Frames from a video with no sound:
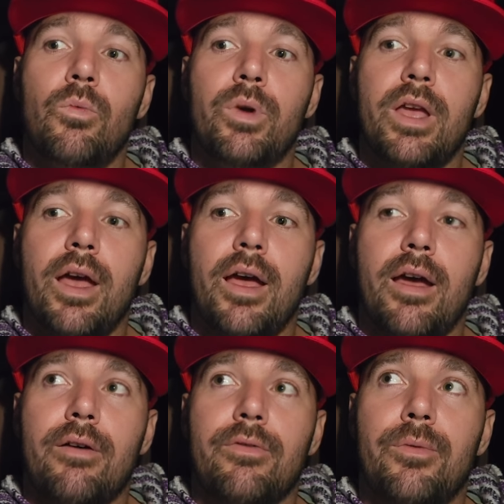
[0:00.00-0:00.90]
We
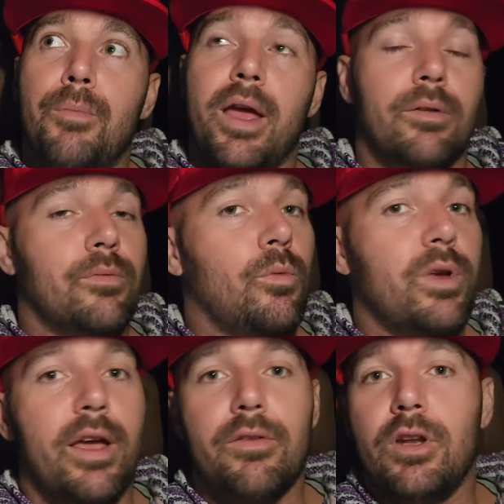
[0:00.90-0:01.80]
have, man,
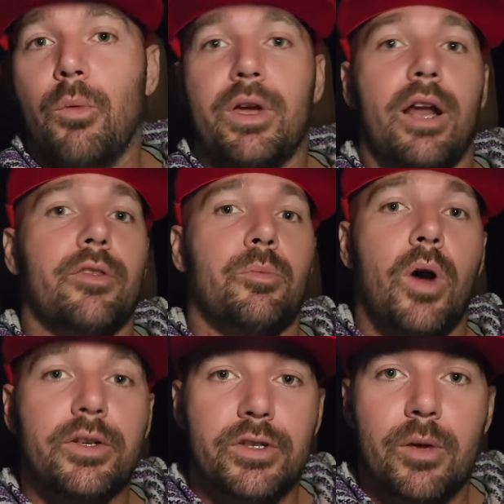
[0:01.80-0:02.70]
we got other
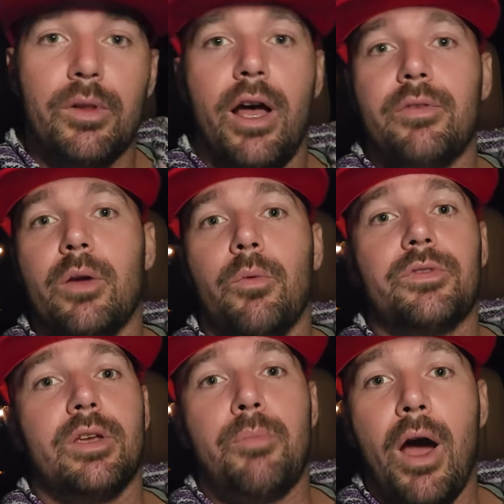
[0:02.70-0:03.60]
projects coming alive. Again,
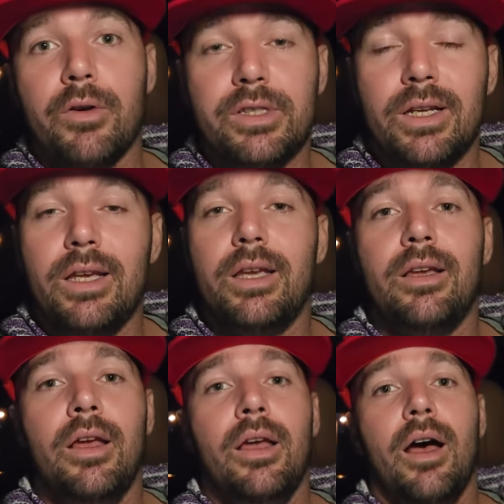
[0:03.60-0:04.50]
we've seen Power City.